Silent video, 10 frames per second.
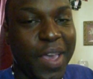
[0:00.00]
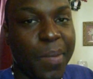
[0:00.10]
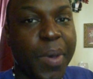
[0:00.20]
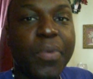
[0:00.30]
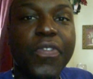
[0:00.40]

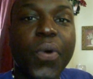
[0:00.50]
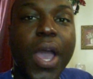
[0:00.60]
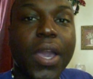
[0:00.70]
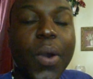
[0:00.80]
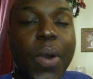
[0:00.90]
But before
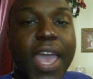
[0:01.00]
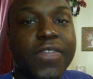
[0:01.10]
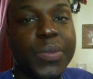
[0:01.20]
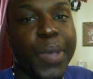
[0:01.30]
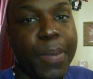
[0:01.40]
I go, I
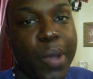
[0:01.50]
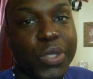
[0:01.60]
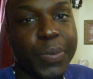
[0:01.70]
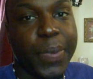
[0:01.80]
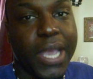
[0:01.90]
have to pay my
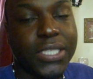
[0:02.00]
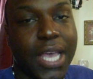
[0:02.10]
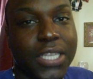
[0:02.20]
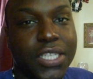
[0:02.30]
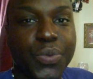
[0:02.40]
respects.
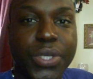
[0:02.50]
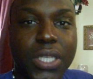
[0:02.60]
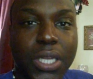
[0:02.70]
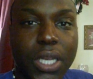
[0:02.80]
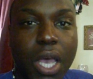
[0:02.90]
I just
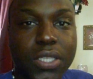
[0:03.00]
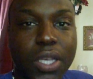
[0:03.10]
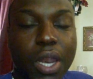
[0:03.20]
recently lost a